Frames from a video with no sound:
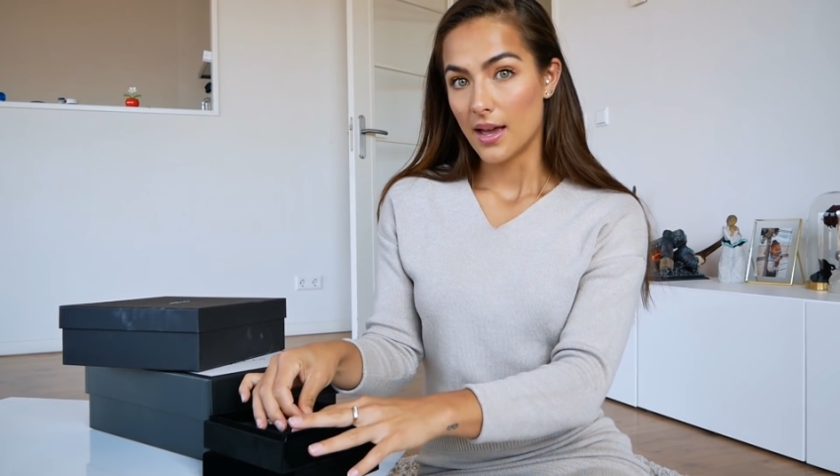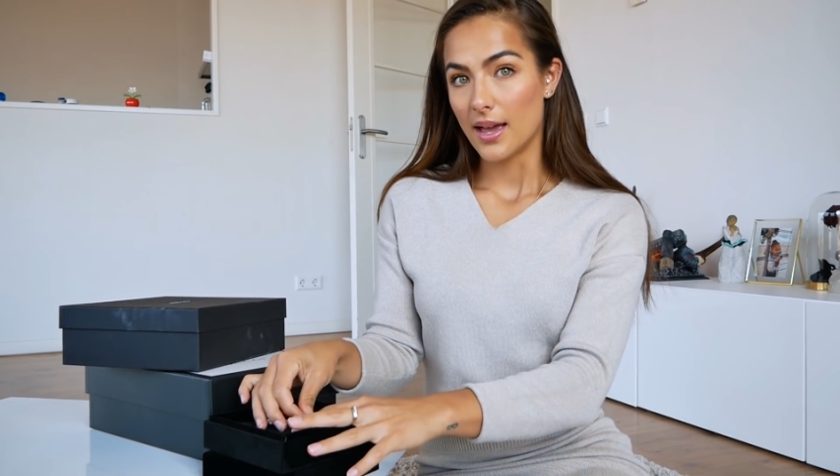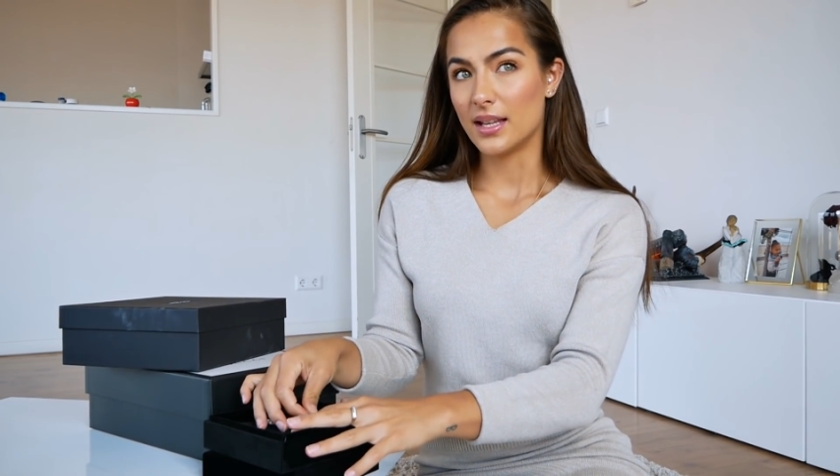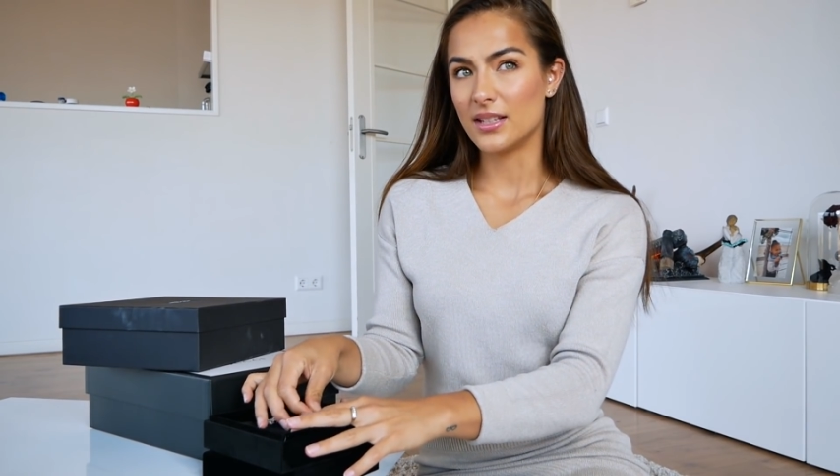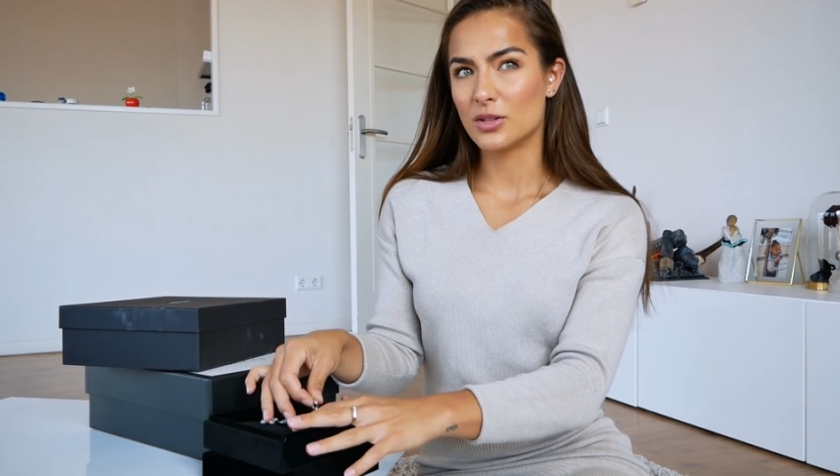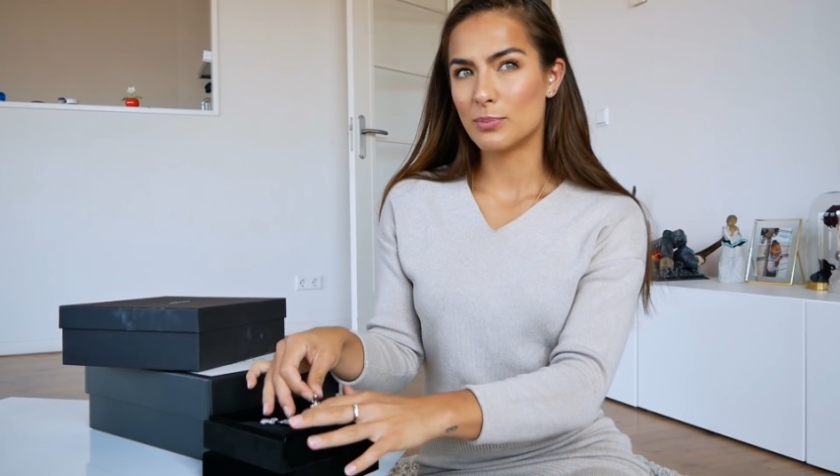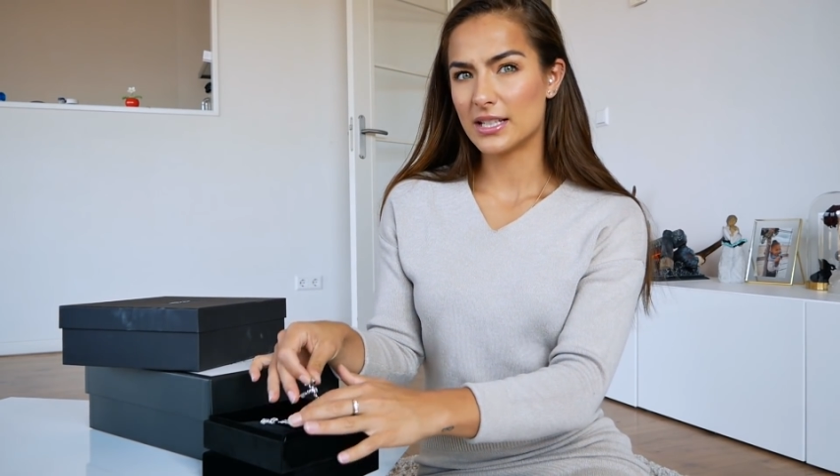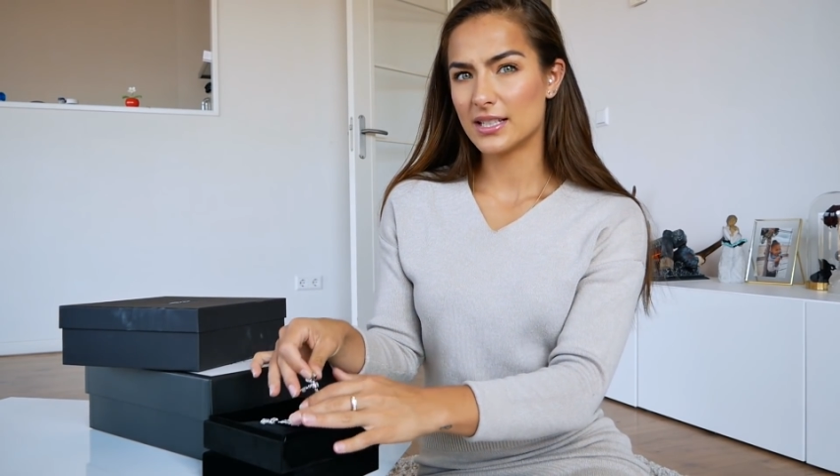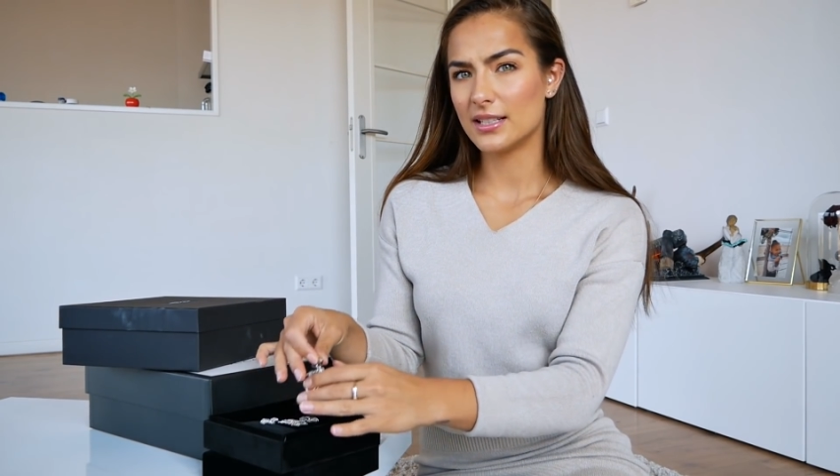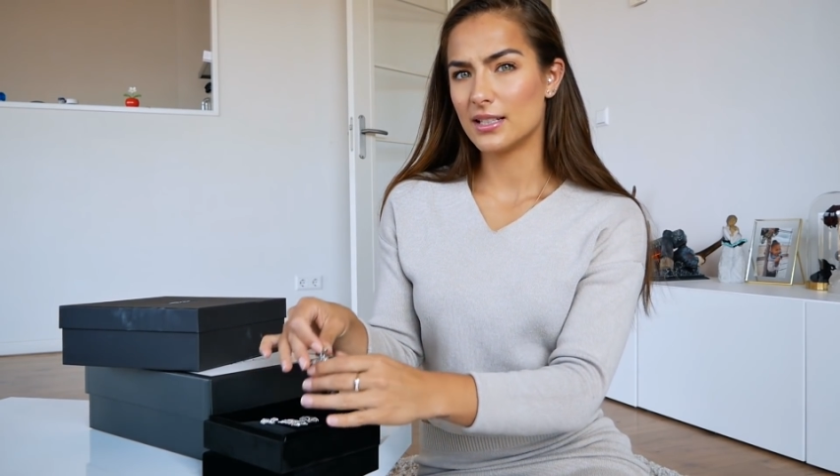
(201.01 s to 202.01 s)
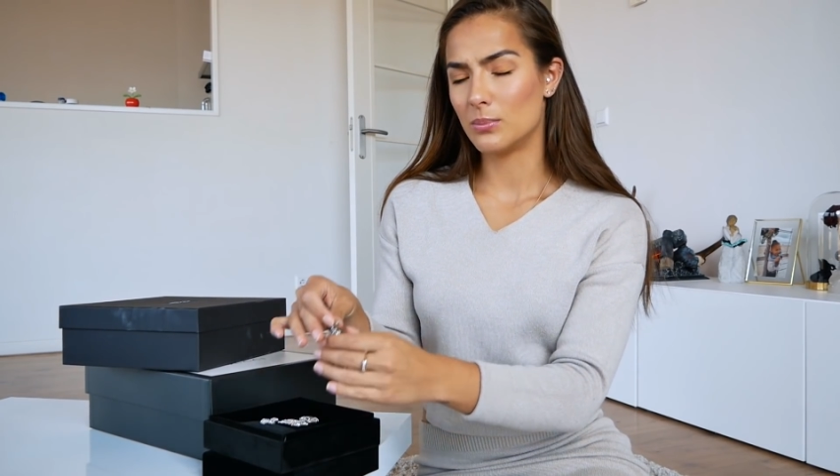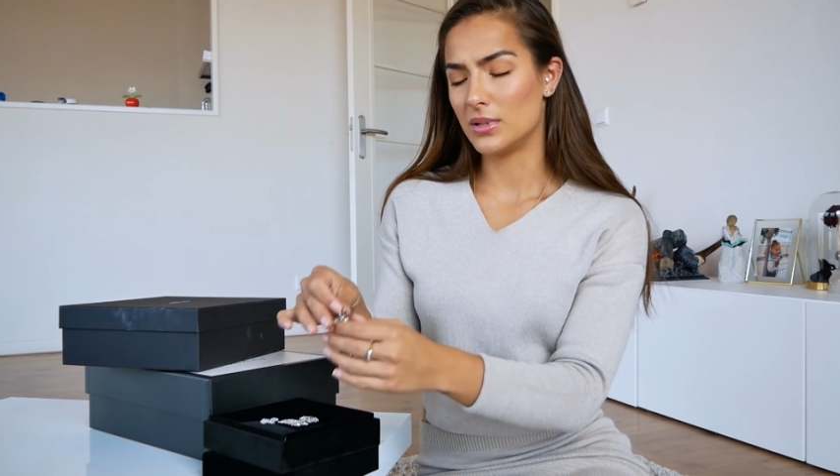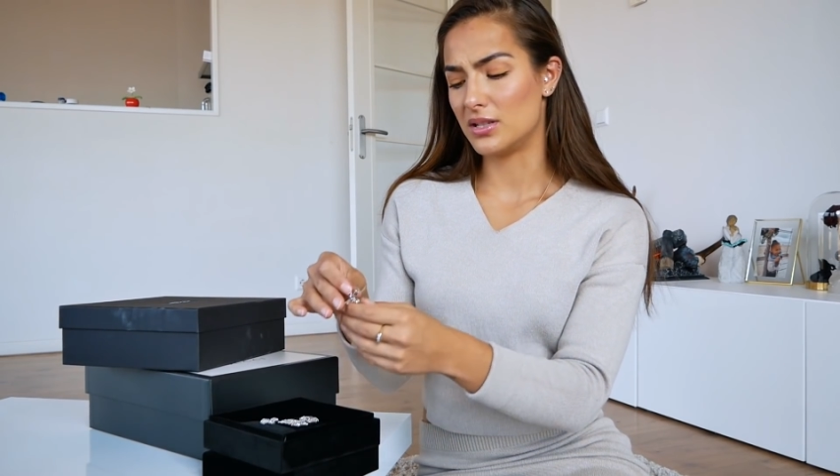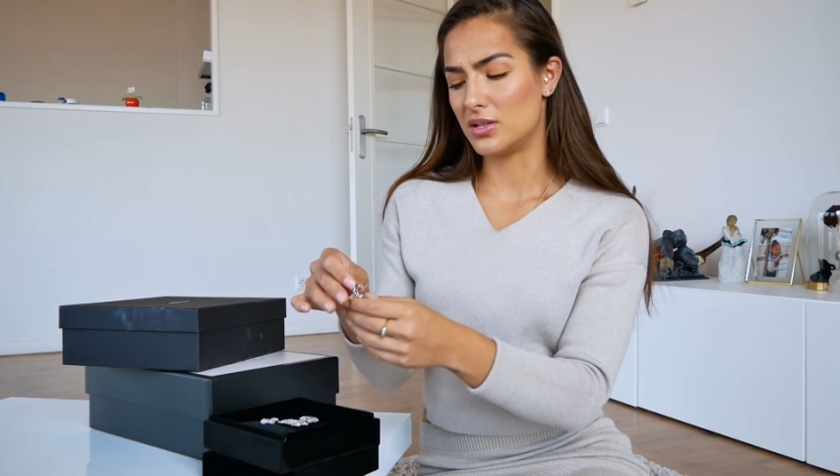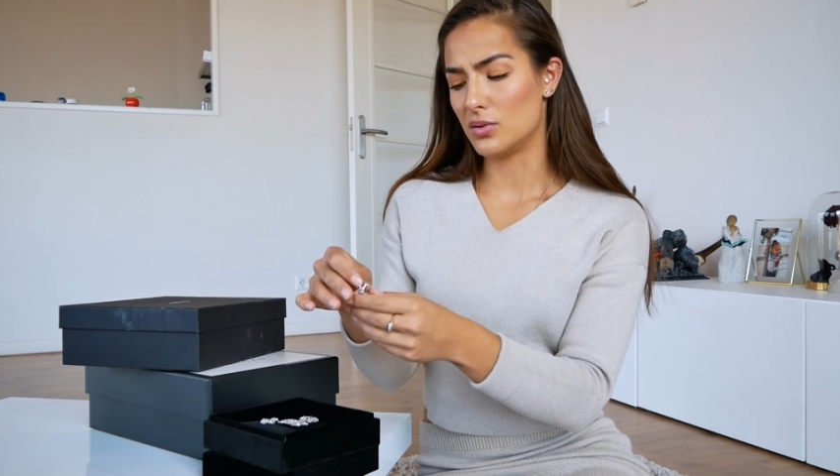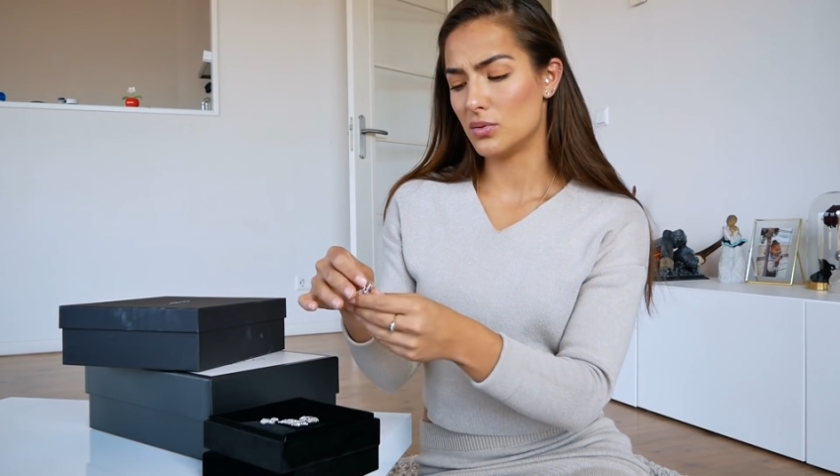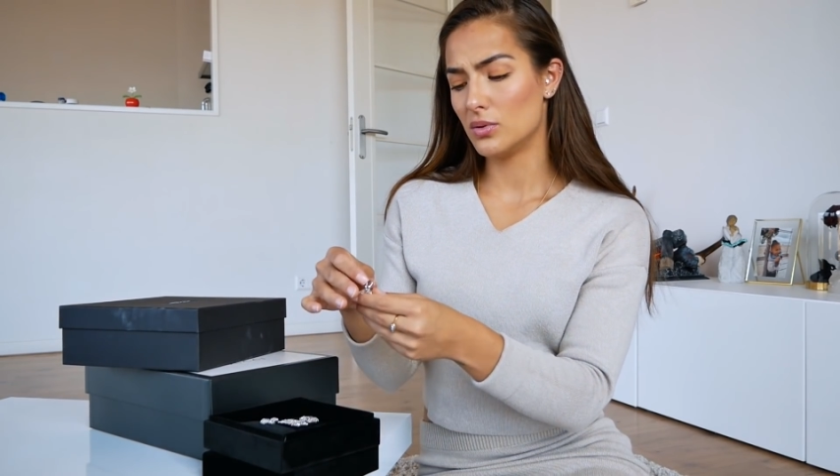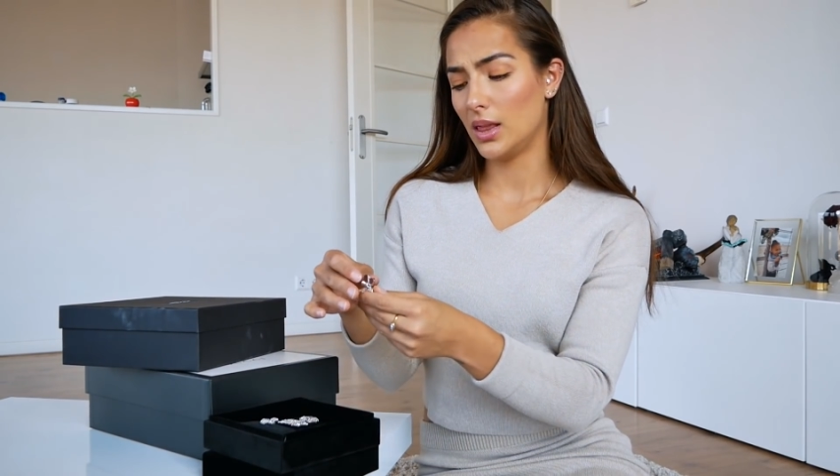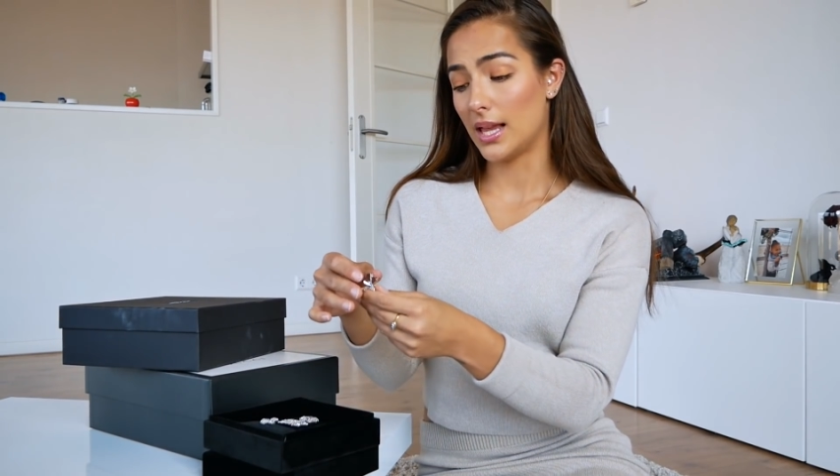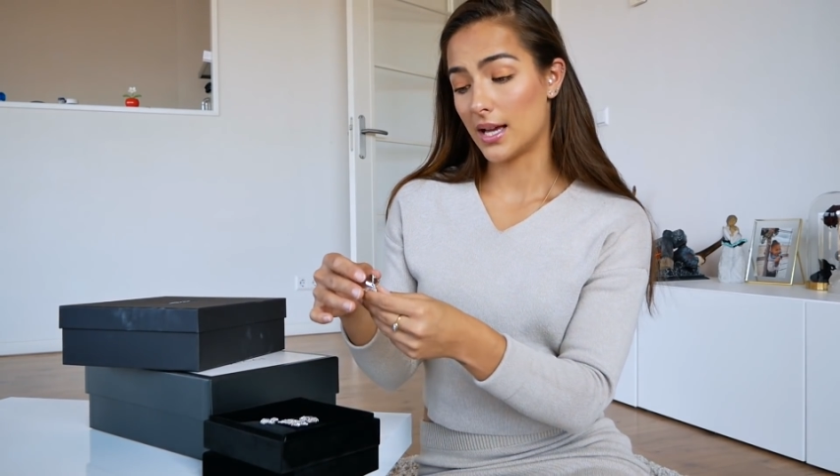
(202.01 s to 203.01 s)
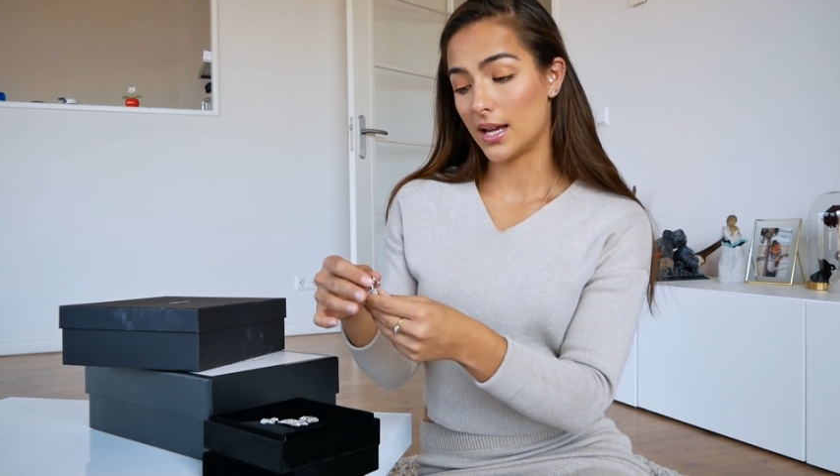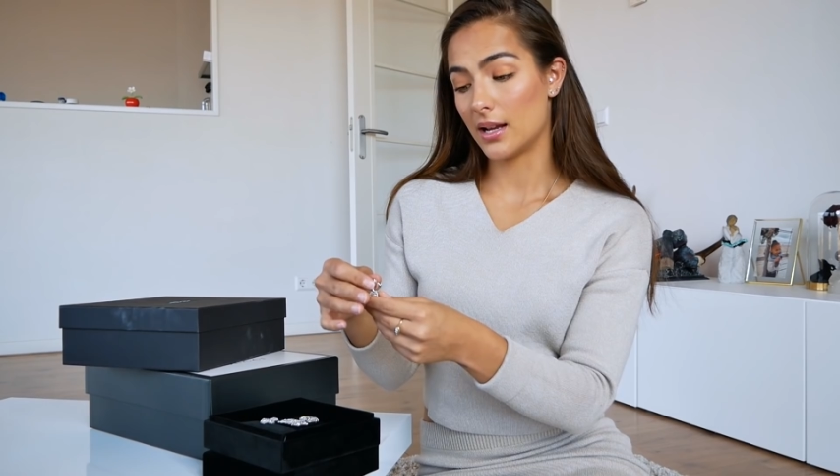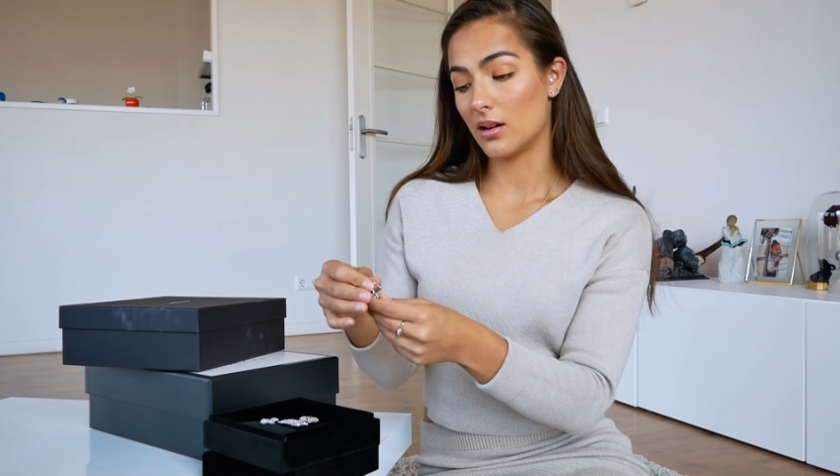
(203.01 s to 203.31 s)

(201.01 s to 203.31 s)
and especially the bijou line